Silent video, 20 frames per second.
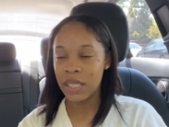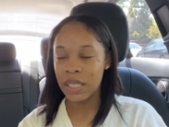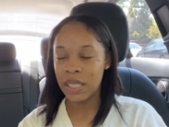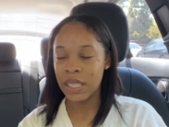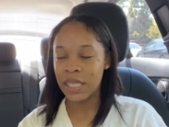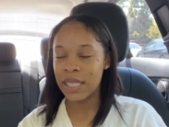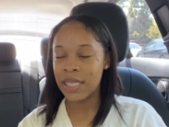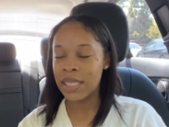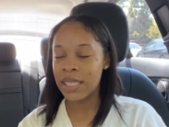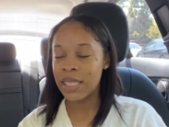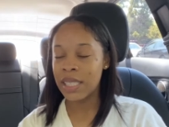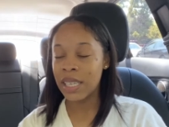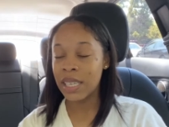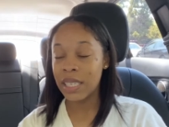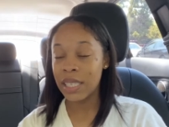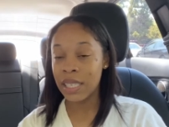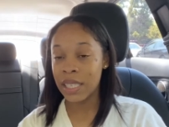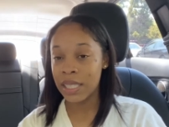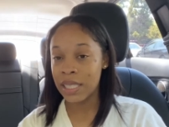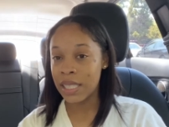this
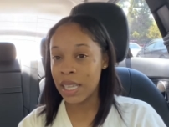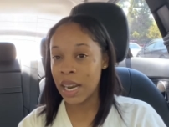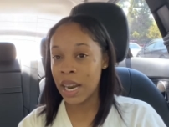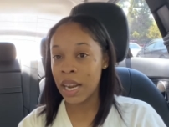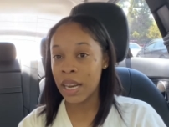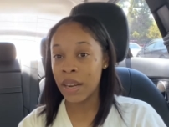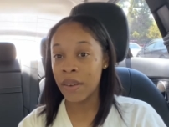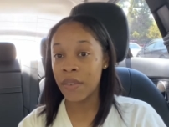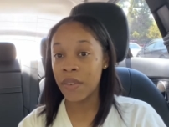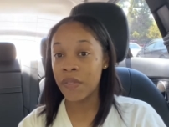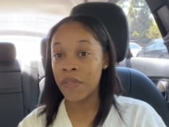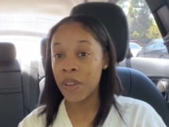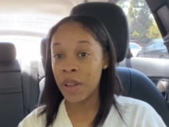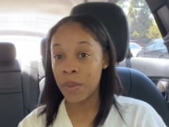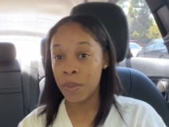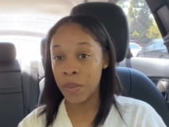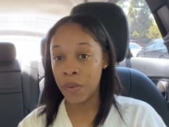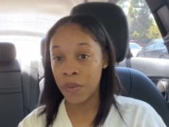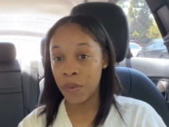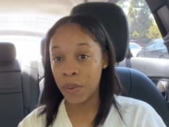sickness that I never
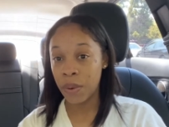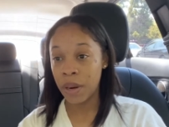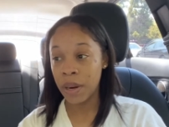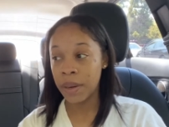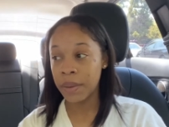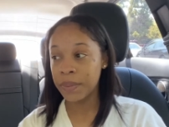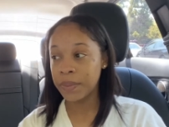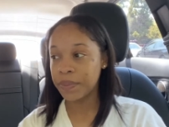felt before.